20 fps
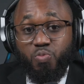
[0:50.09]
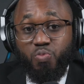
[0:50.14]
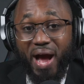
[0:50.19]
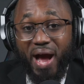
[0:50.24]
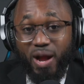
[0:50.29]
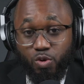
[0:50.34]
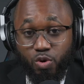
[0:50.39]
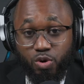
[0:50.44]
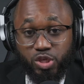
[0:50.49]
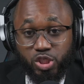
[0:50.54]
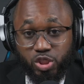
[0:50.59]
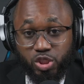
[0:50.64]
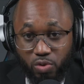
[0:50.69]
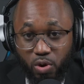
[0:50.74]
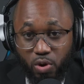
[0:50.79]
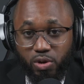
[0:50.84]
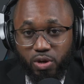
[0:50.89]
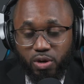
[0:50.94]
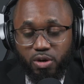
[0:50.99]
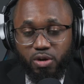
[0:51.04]

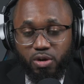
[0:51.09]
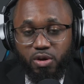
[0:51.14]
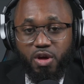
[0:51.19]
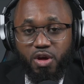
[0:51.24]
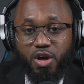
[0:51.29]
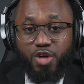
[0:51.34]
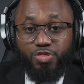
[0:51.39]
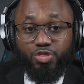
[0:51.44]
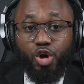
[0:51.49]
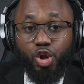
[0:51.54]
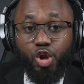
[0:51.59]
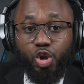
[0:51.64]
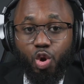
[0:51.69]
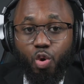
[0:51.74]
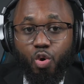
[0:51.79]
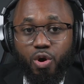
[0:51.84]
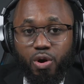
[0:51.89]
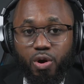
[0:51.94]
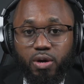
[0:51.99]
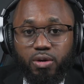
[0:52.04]
microcontroller, the
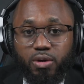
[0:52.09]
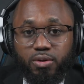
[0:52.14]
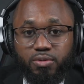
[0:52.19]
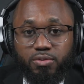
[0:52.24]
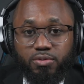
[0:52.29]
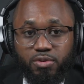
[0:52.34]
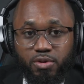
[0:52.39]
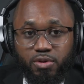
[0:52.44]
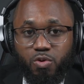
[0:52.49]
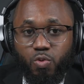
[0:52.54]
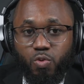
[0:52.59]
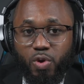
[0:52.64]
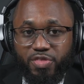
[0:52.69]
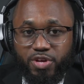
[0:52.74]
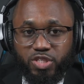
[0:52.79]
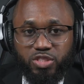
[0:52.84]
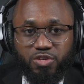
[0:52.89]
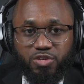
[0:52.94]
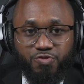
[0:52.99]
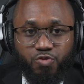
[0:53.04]
LoRa, whether
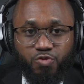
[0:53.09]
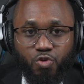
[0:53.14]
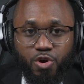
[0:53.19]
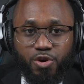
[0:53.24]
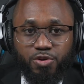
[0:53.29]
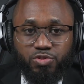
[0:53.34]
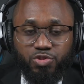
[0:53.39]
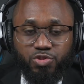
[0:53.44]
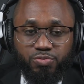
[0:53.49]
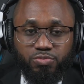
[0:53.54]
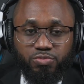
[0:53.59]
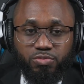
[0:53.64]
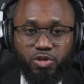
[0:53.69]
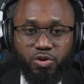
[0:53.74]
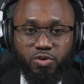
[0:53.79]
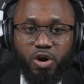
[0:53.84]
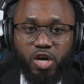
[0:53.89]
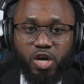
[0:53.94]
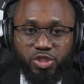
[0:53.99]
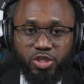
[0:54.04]
it's the
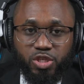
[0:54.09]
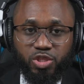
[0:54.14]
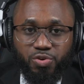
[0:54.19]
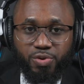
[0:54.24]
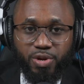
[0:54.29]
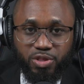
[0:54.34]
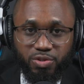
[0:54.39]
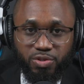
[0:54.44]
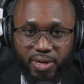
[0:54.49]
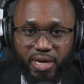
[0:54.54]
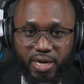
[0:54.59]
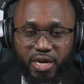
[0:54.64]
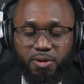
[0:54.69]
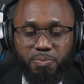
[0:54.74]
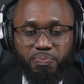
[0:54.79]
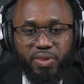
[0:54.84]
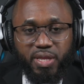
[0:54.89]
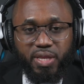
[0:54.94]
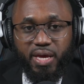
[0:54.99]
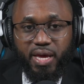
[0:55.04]
433,
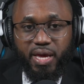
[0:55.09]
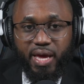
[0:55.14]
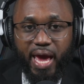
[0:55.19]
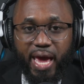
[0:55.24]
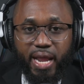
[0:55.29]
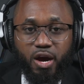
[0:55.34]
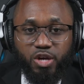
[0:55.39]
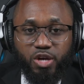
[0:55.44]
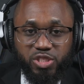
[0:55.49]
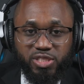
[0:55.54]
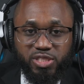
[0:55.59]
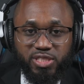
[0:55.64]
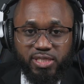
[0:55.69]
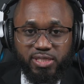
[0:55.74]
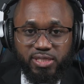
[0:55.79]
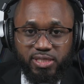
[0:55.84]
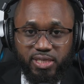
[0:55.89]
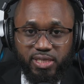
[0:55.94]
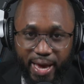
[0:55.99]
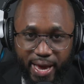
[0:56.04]

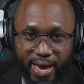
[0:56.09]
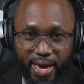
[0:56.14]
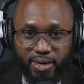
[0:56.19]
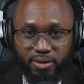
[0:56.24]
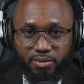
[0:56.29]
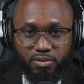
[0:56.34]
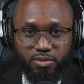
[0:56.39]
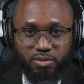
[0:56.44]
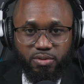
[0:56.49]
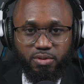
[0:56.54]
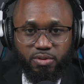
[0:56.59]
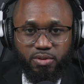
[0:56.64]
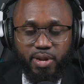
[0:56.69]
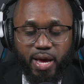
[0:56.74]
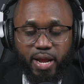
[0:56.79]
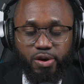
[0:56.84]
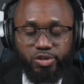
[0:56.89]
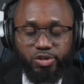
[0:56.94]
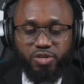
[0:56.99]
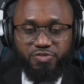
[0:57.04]
868,
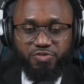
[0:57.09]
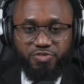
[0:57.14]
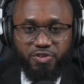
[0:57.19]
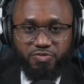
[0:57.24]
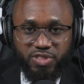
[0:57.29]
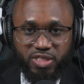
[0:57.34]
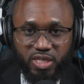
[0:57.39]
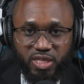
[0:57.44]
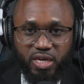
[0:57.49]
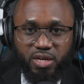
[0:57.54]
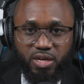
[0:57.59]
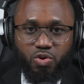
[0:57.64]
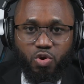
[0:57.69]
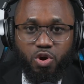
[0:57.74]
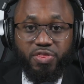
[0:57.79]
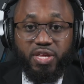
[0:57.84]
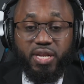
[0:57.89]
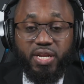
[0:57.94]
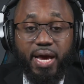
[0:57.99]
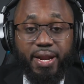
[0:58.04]
915 or
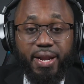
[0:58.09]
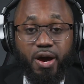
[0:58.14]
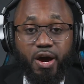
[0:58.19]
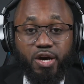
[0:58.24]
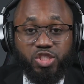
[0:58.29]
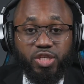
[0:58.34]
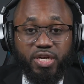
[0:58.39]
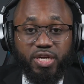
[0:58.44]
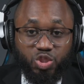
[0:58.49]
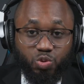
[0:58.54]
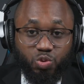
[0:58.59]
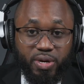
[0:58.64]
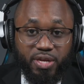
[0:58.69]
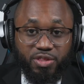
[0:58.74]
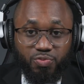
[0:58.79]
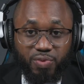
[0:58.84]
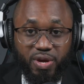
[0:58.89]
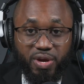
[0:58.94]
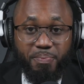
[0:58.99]
the 923